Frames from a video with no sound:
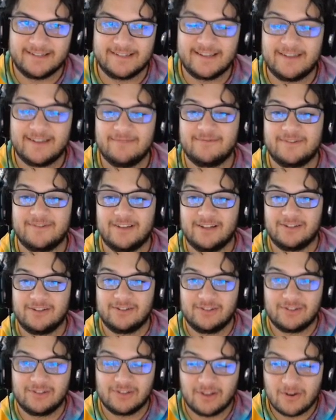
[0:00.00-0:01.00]
Zetton was a
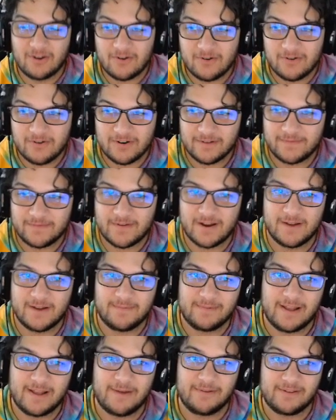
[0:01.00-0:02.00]
load of fun to
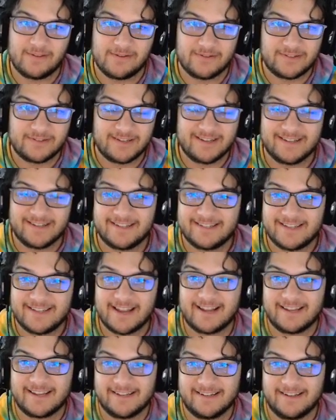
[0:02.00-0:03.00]
play with. And you'll see in a
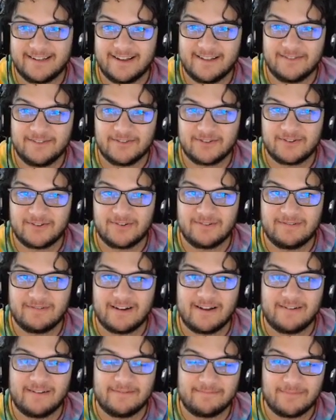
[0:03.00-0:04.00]
second on the screen right
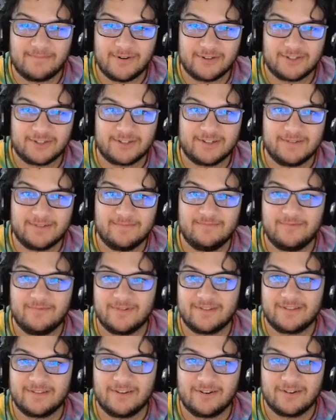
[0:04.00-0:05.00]
now, I'm pushing him
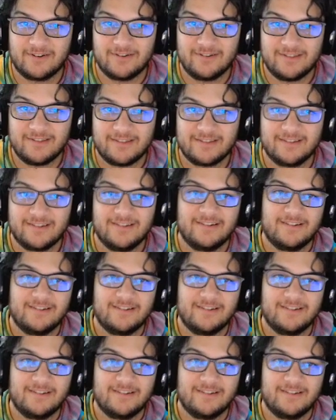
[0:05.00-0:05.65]
with Earth.